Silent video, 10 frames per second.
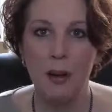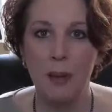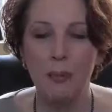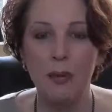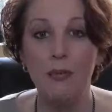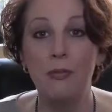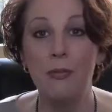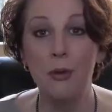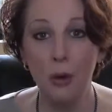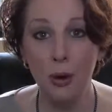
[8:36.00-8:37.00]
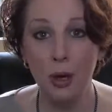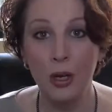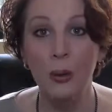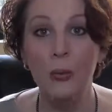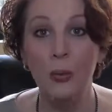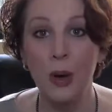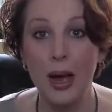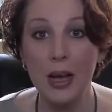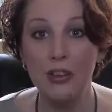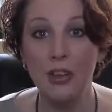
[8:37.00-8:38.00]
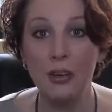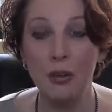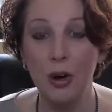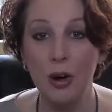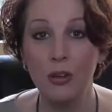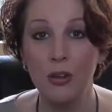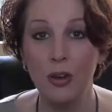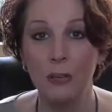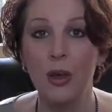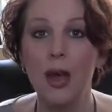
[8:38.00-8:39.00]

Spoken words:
But before you do actually talk to them,